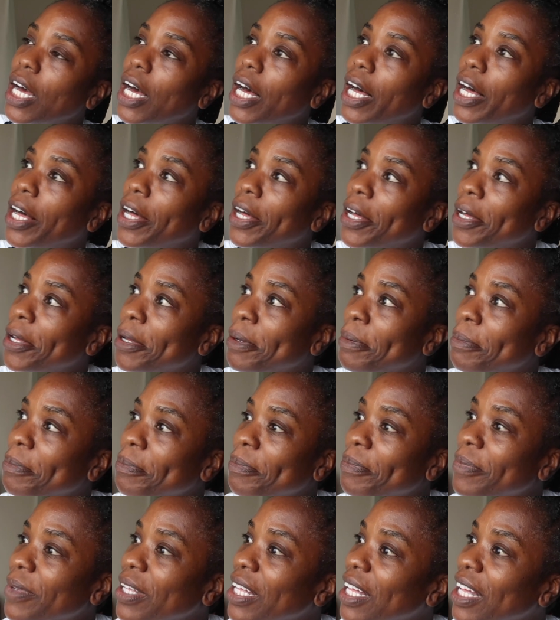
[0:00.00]

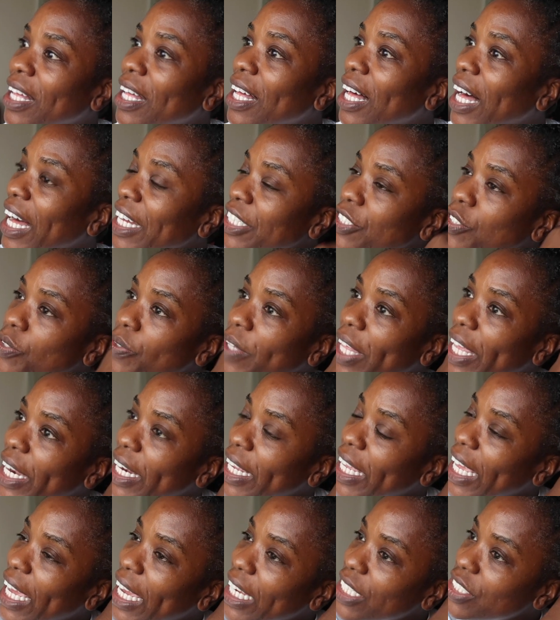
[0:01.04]
I do that
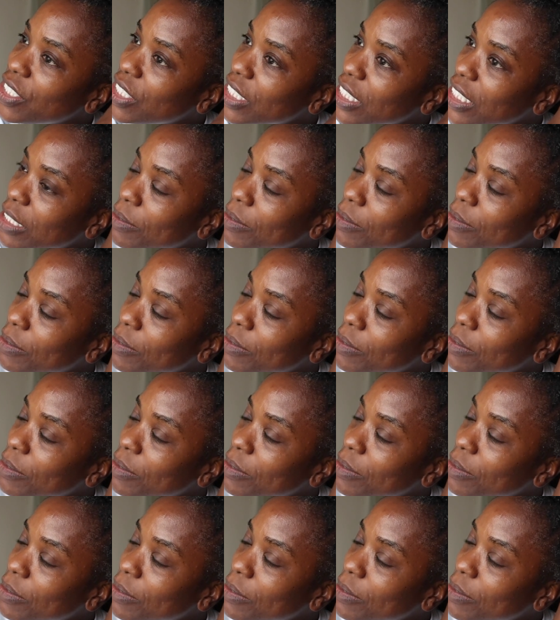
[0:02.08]
occasionally.